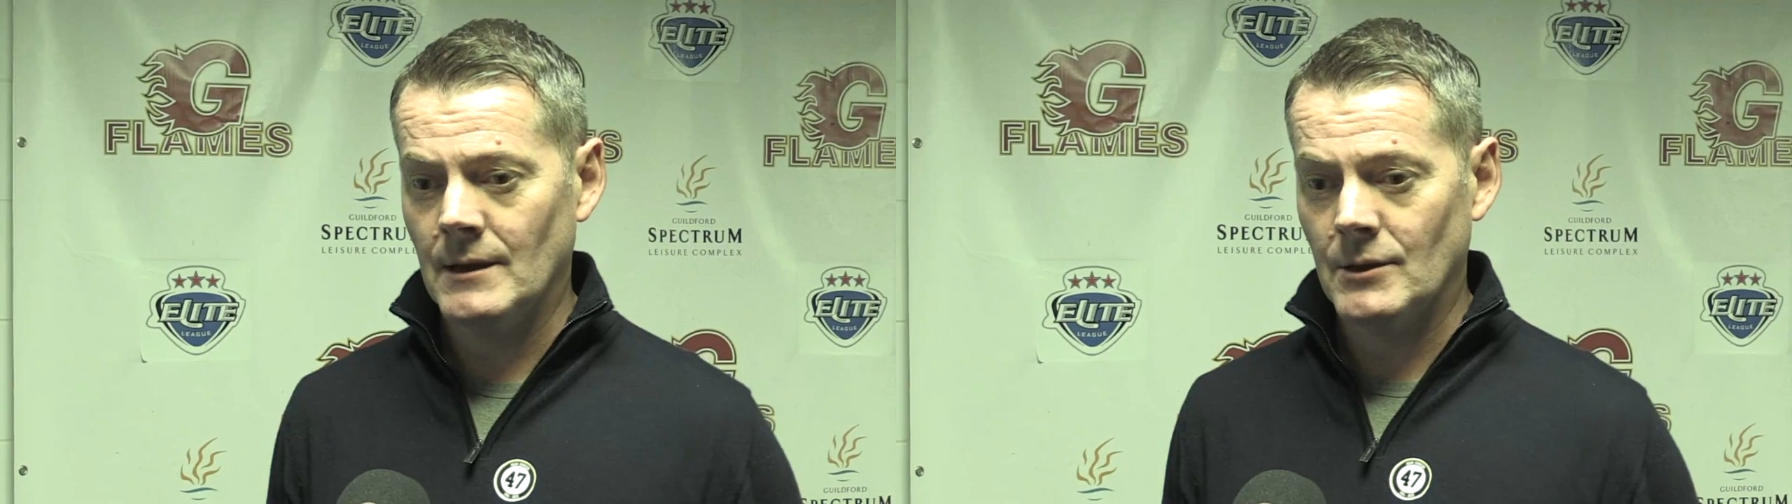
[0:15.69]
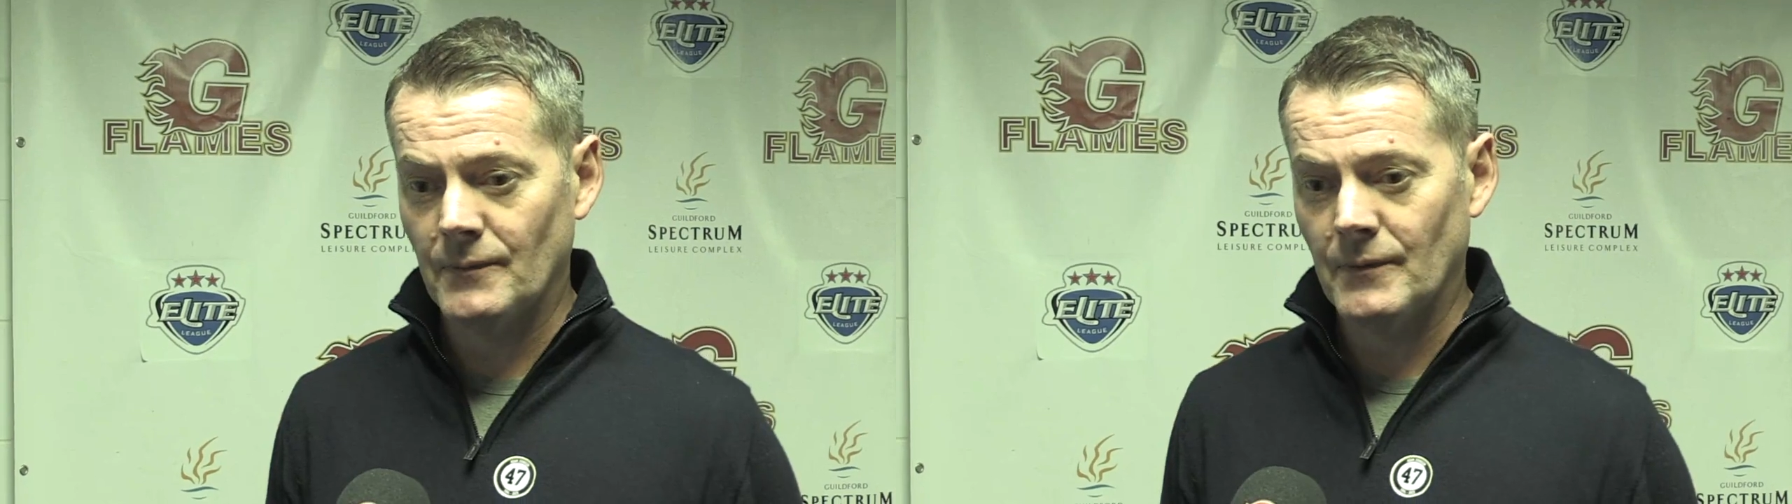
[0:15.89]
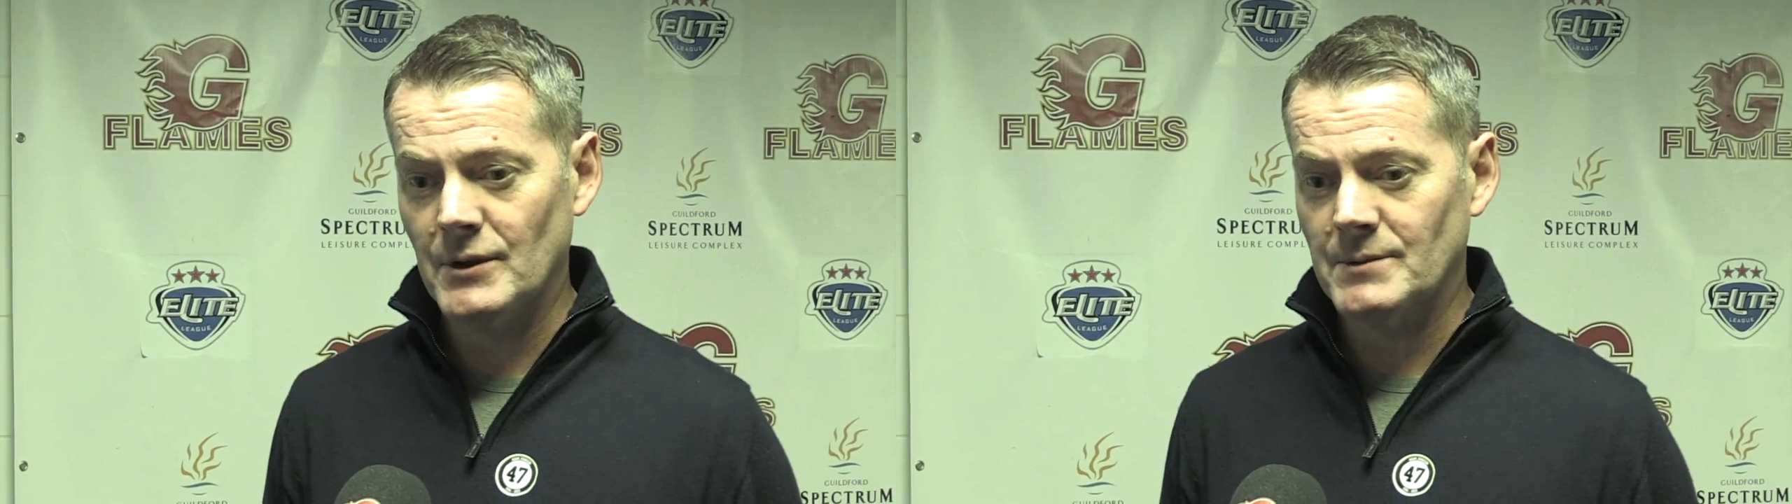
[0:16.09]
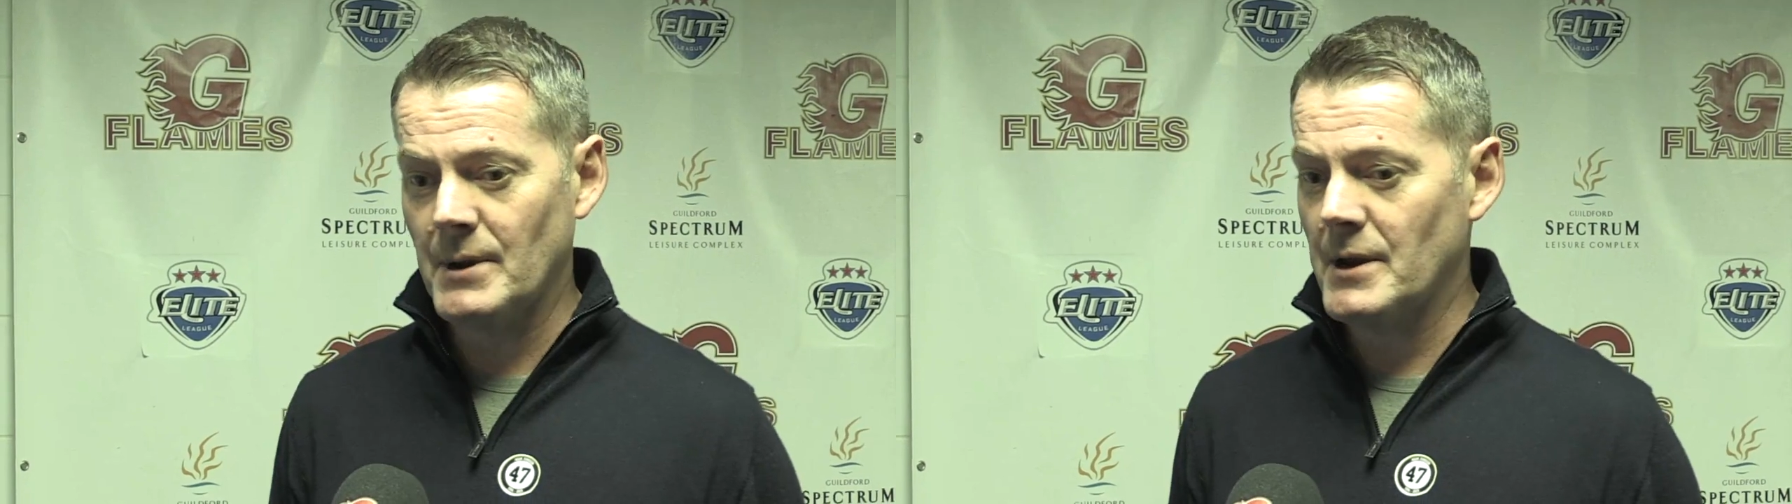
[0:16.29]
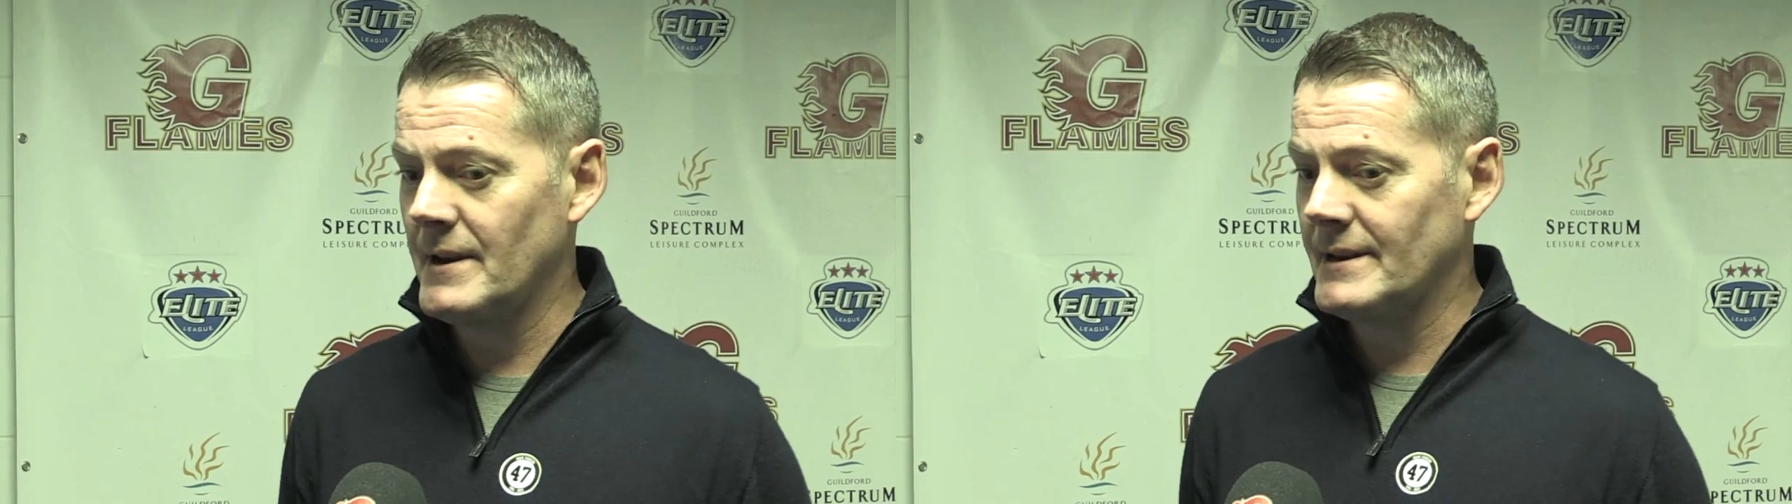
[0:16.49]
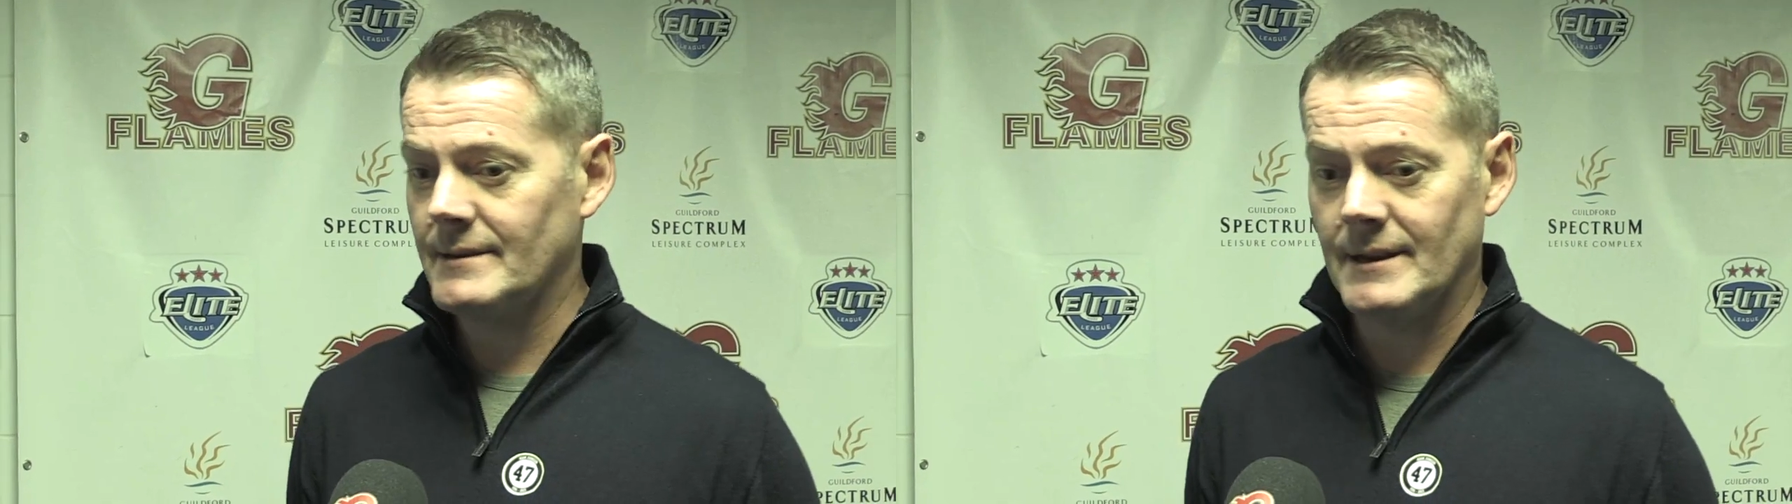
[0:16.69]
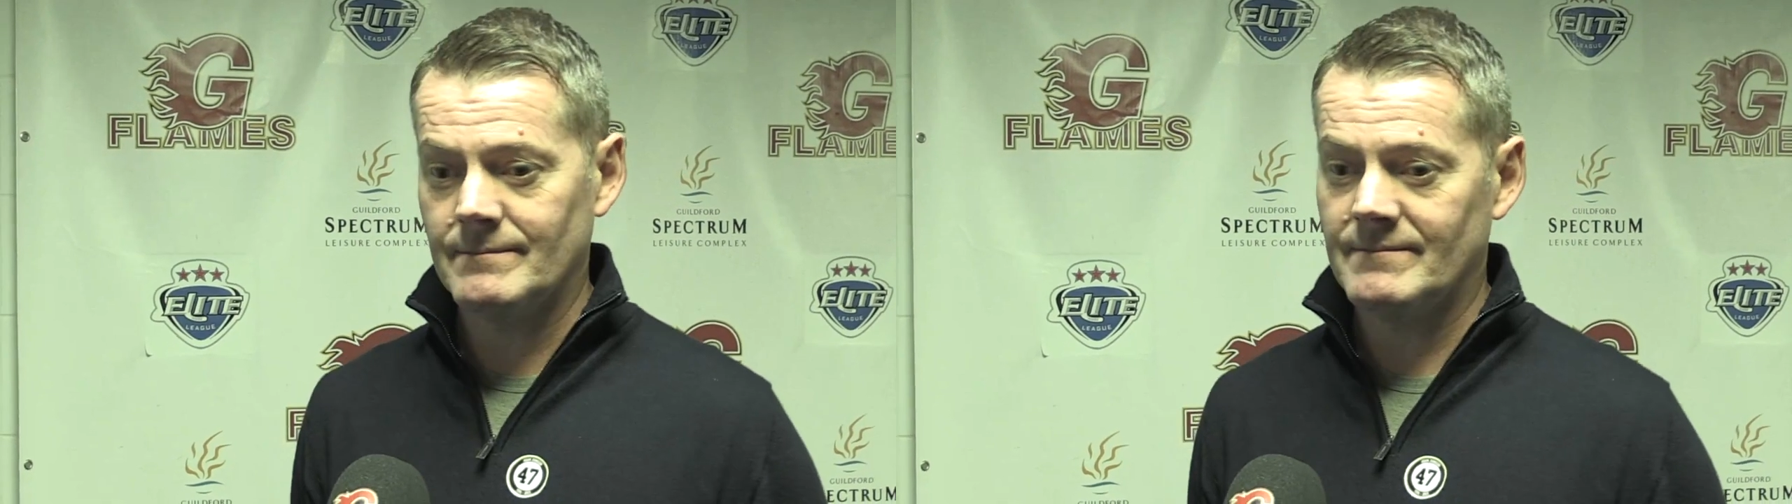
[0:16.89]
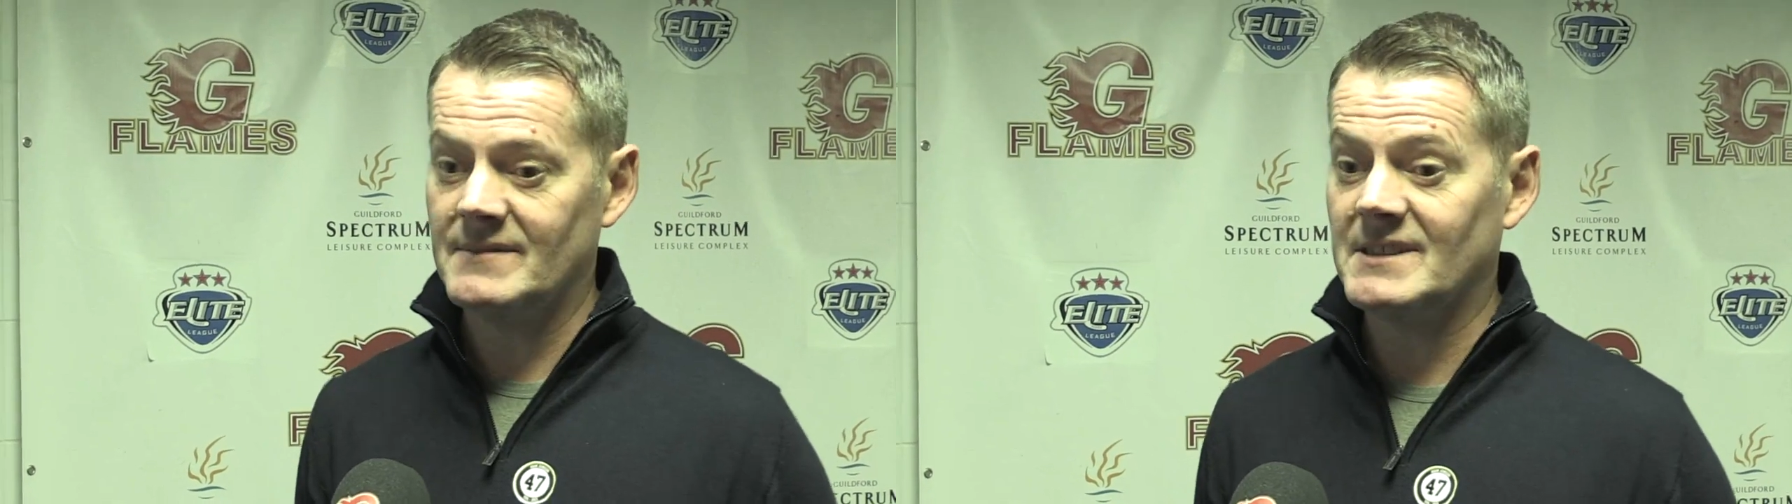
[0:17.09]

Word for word: Good first period and